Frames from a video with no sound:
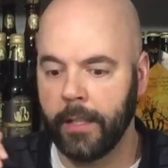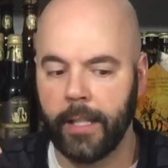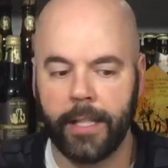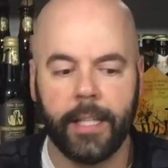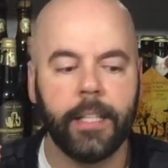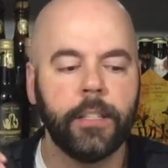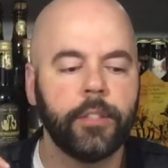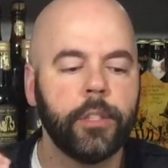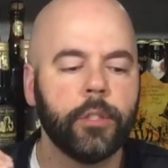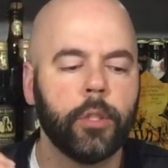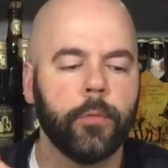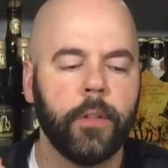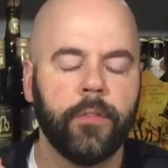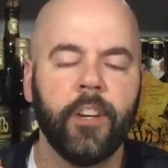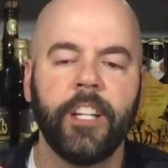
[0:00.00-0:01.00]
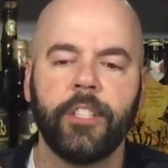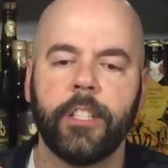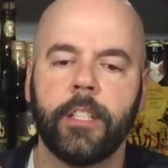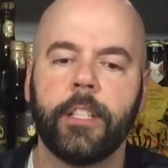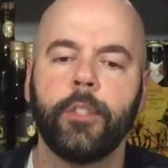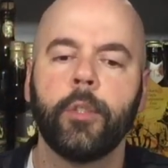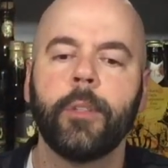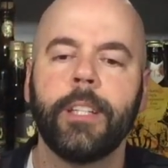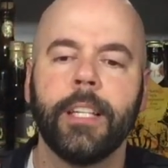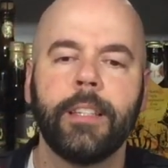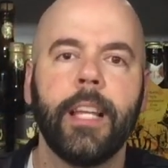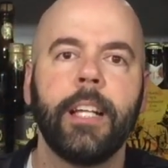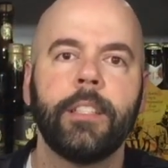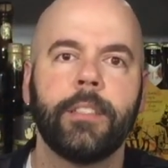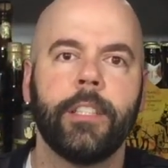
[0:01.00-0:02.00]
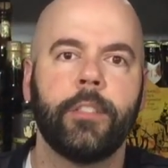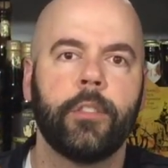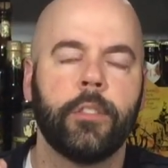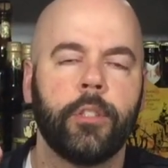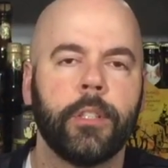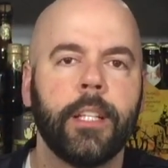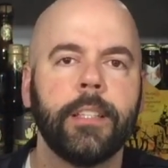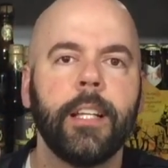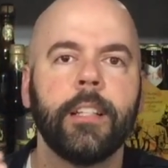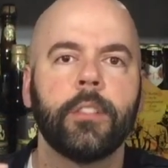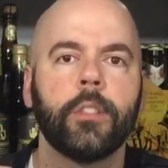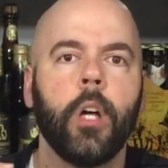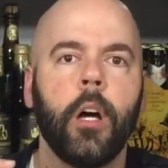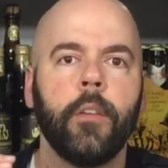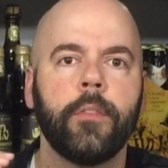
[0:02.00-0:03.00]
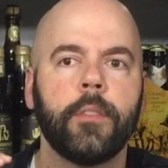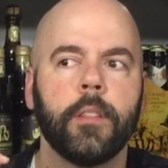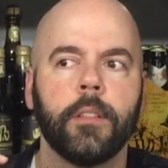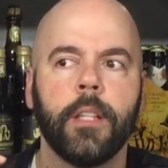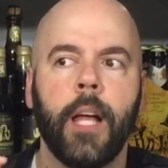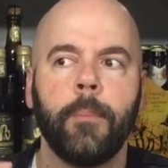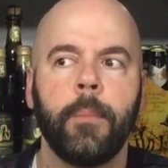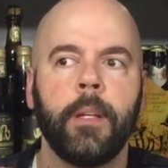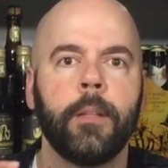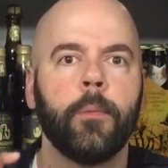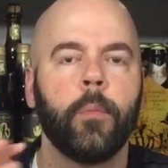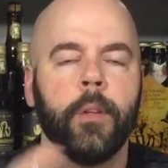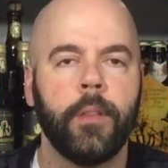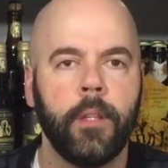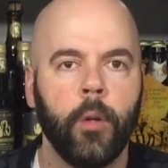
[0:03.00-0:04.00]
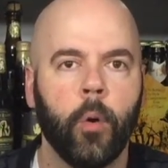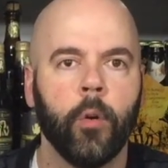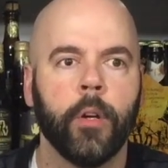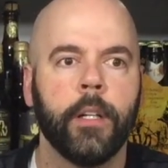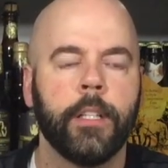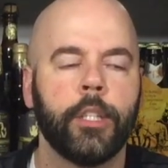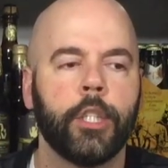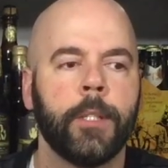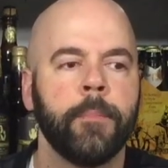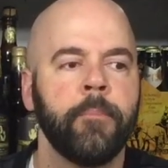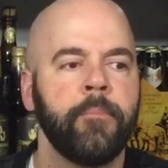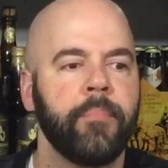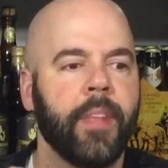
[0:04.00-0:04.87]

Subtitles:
Like, it is just so refreshing because you get that citrus, you get that soft lemon with the orange,